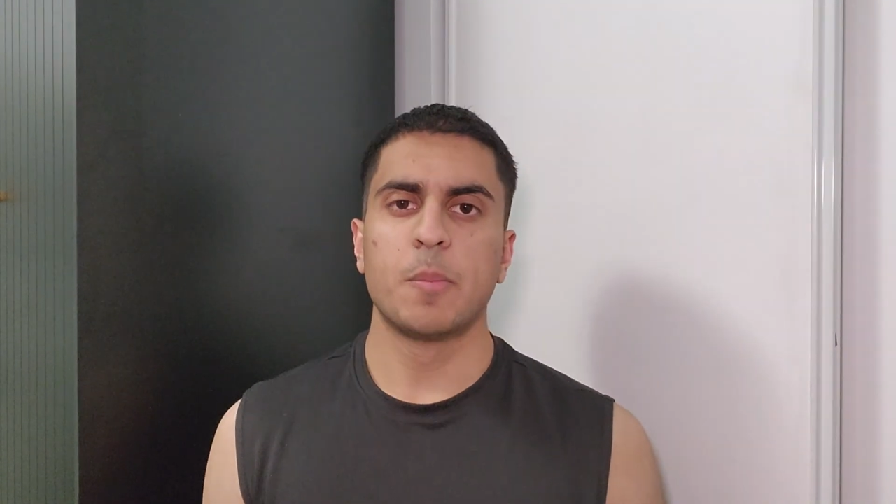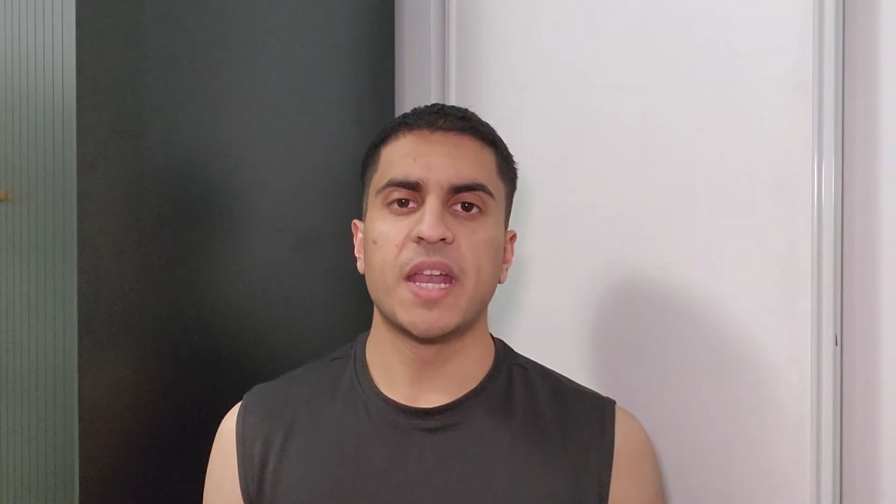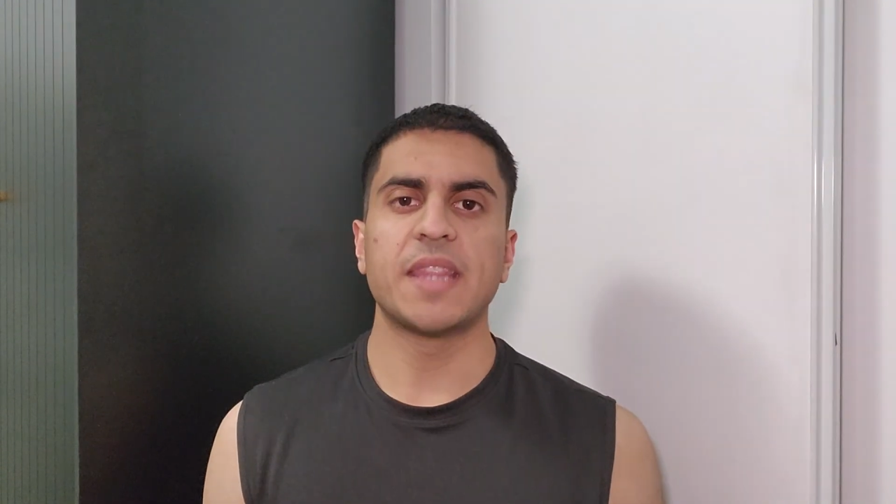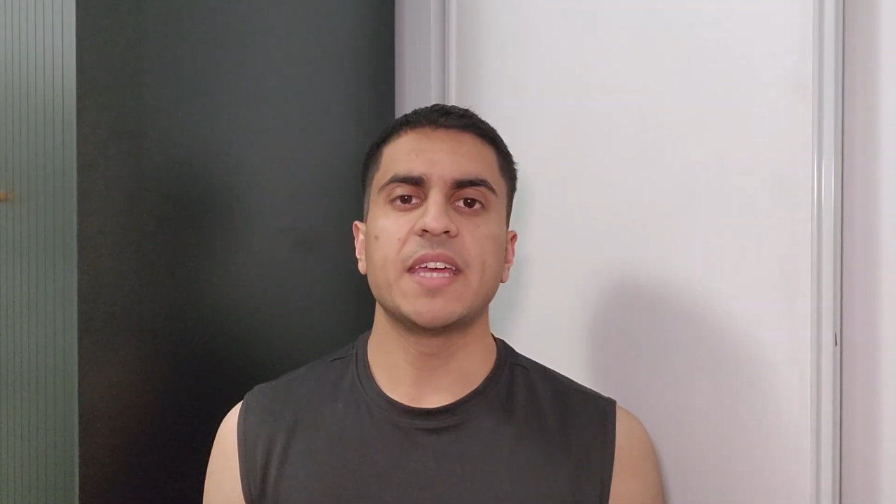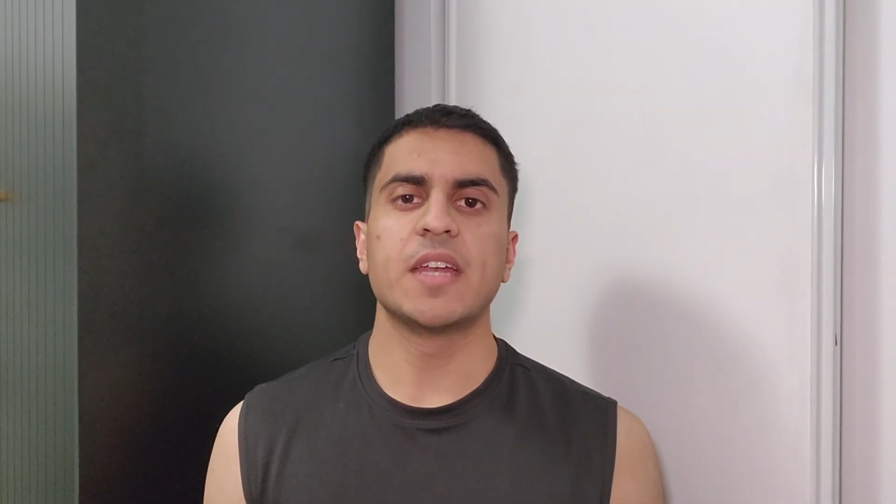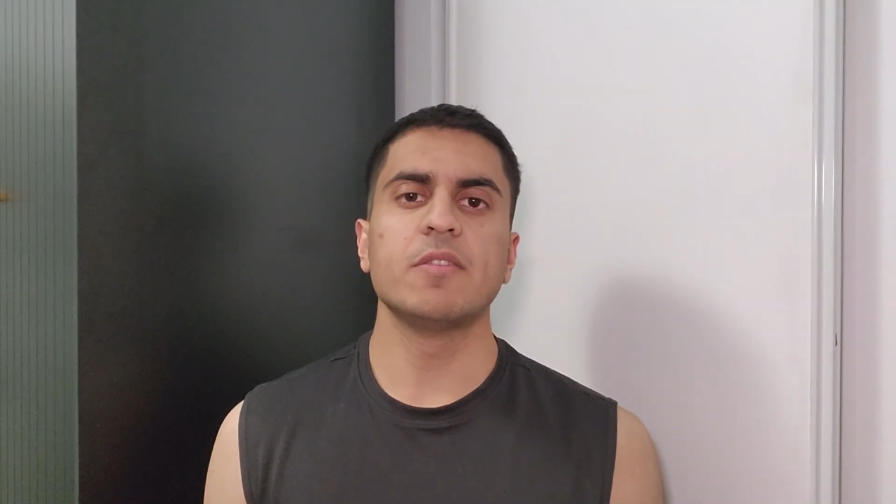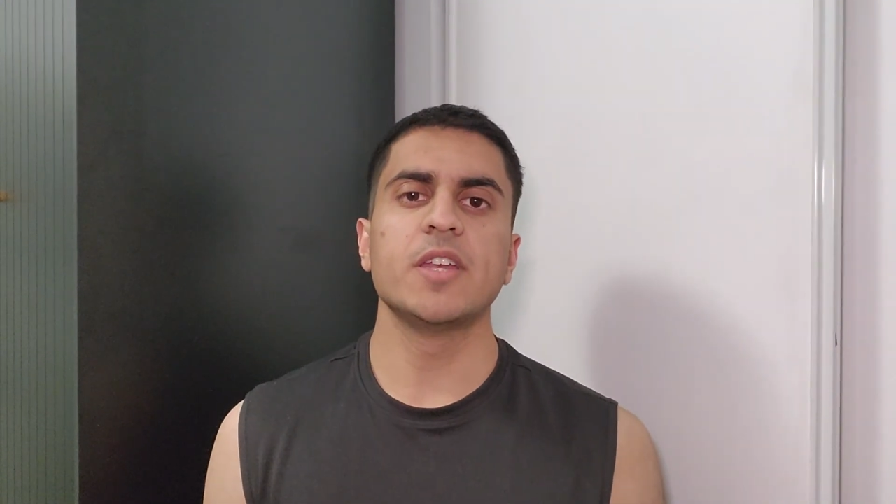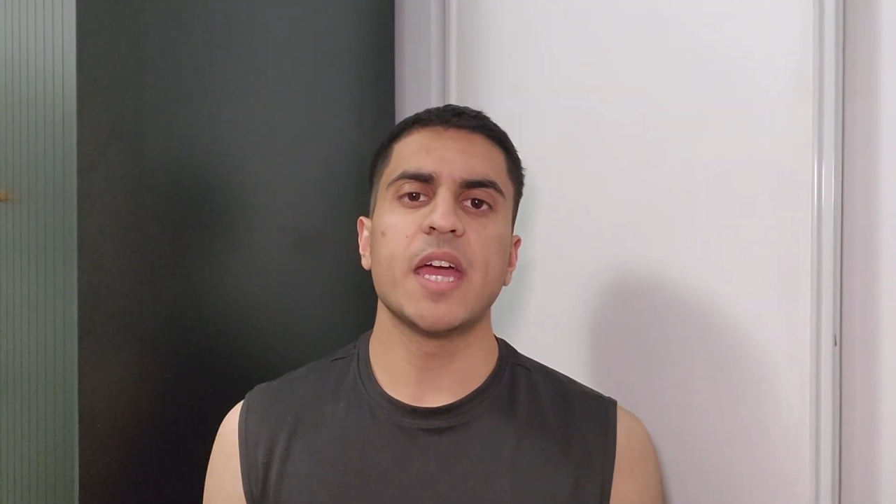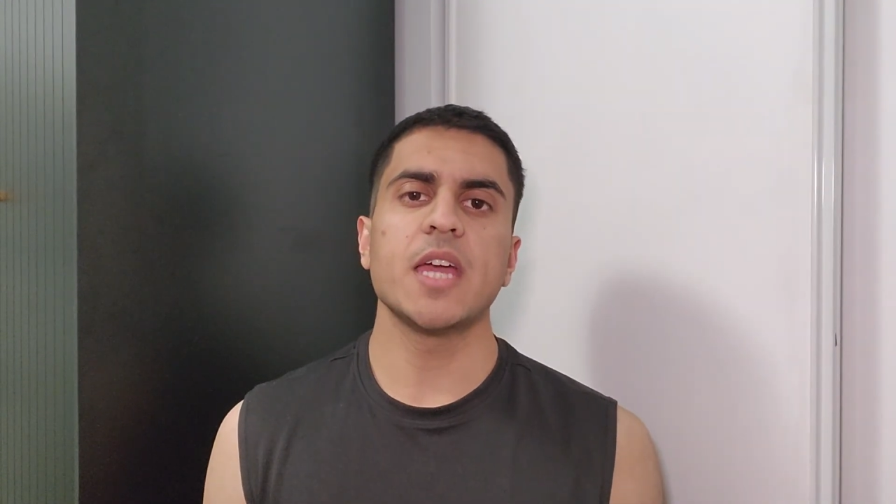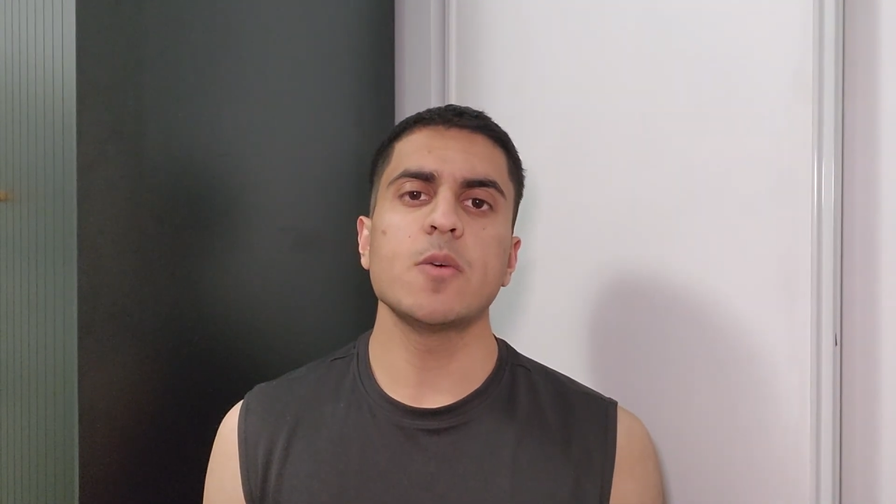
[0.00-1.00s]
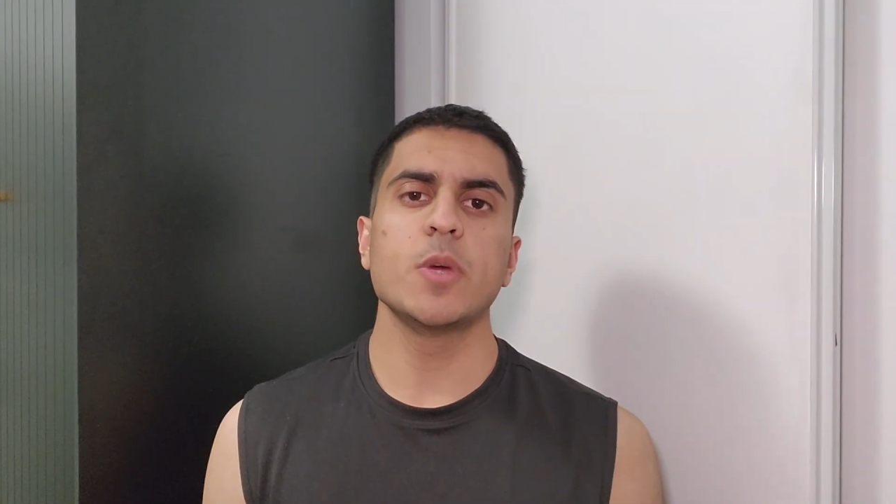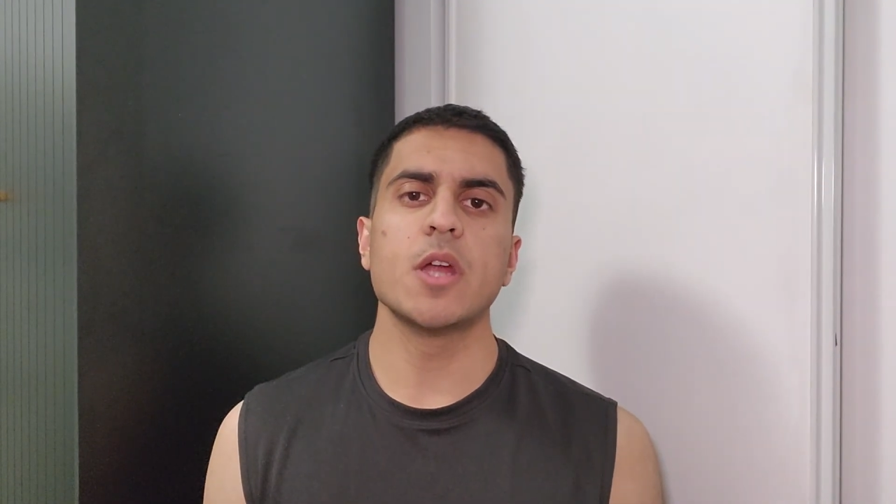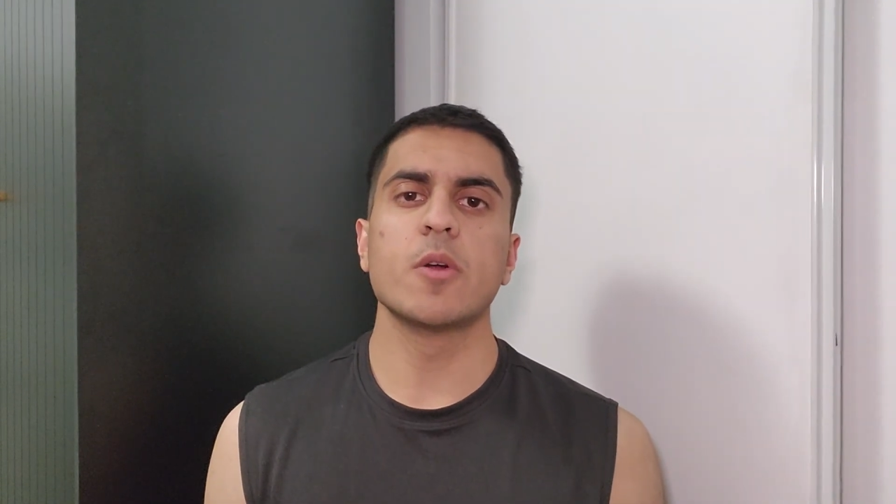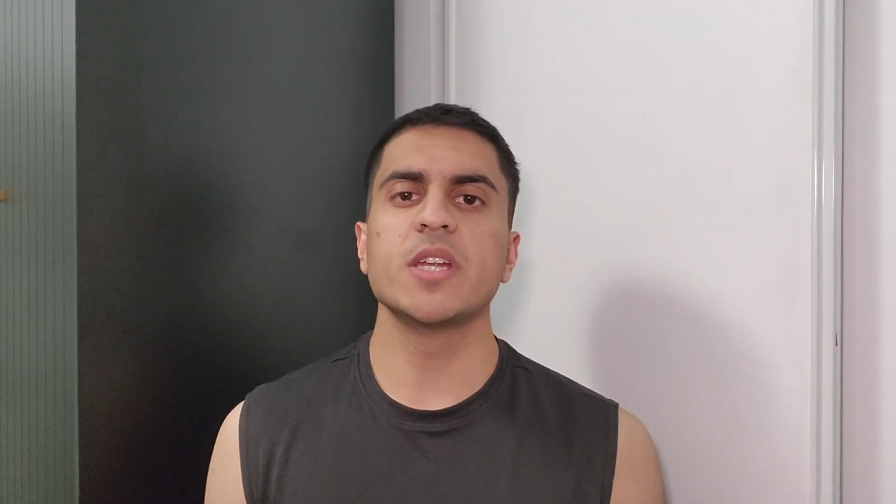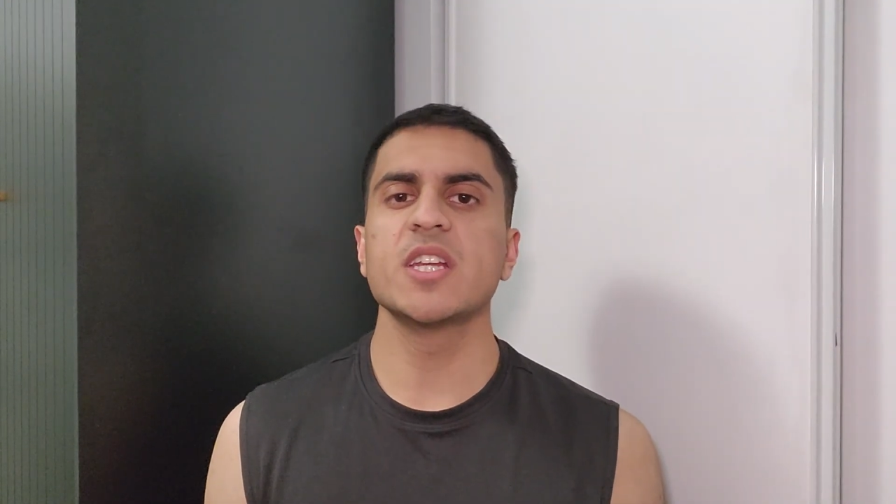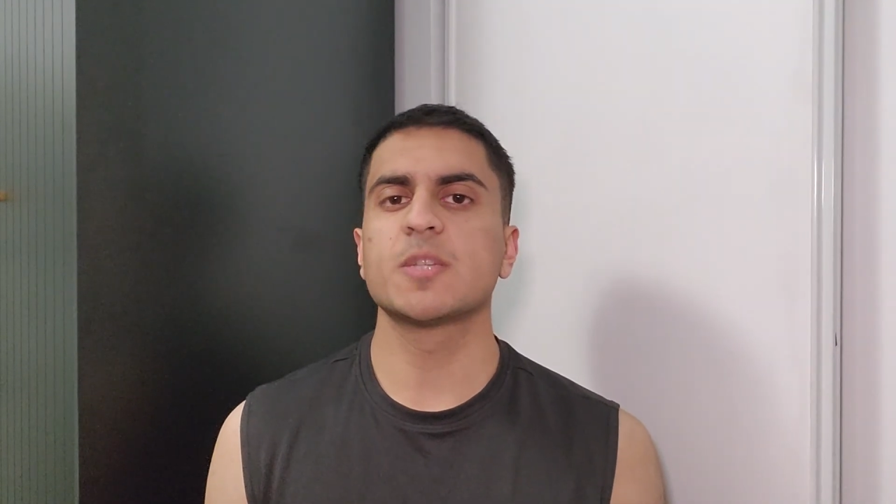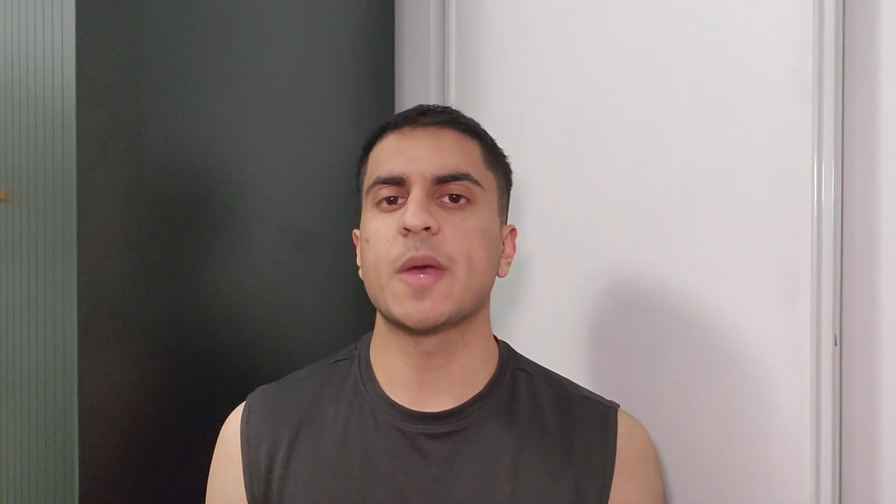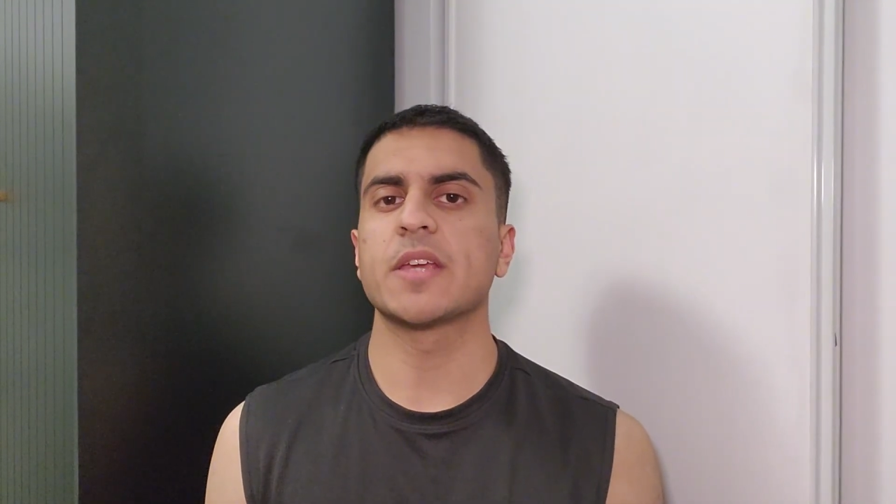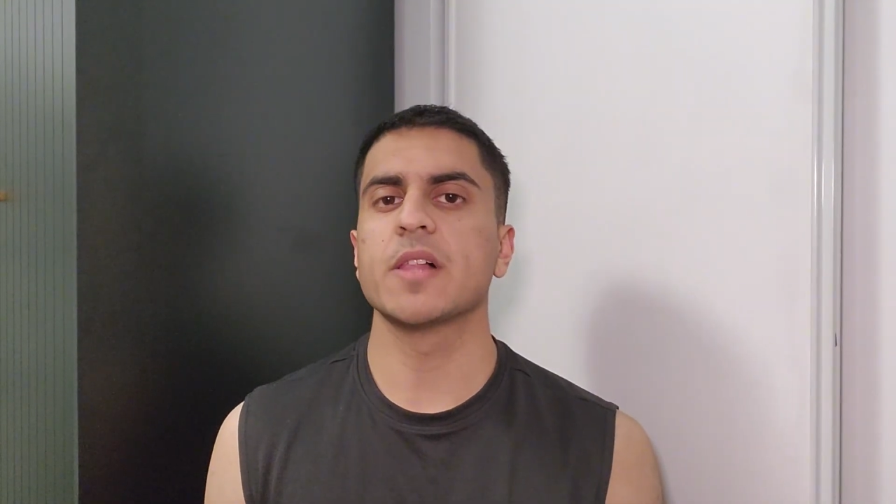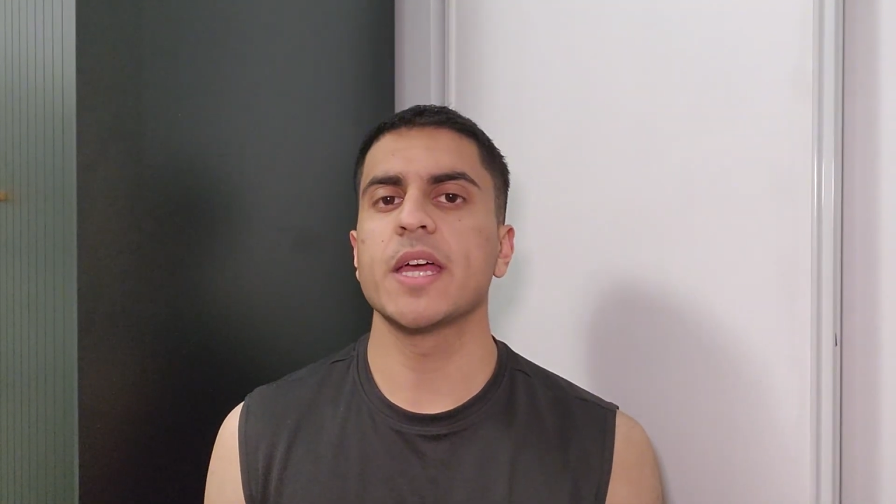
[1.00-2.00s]
But at the end of the day, we don't need to
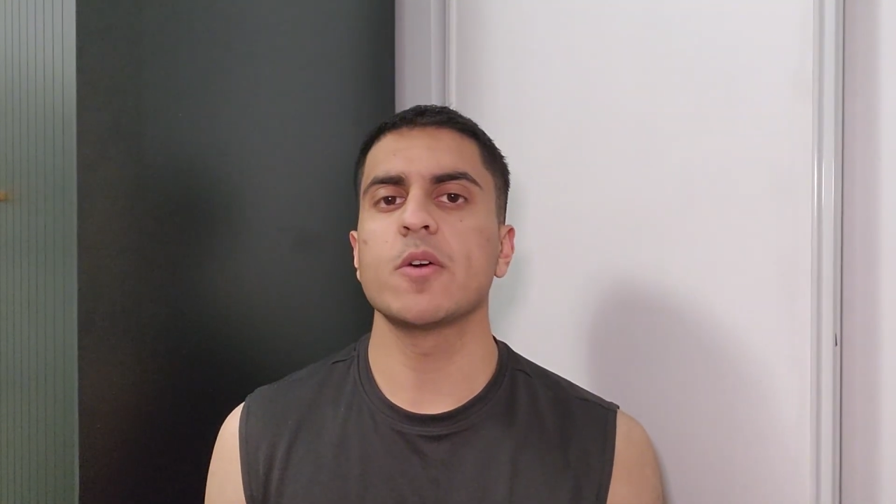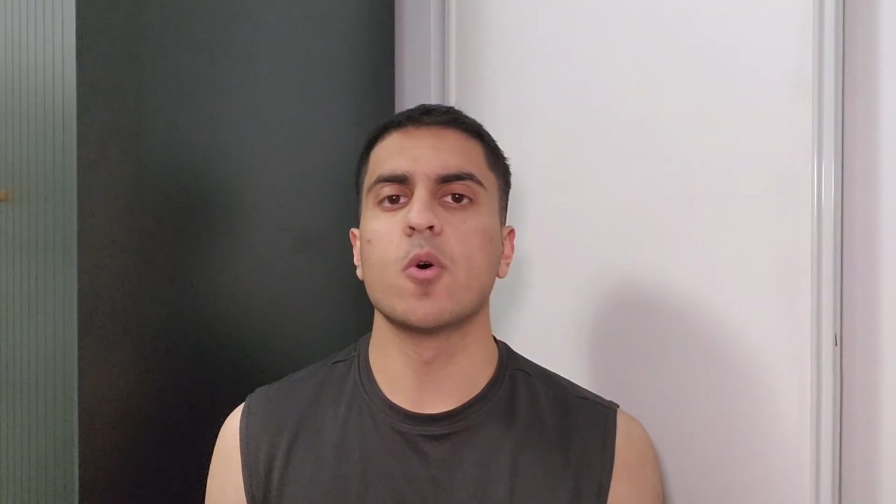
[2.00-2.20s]
speculate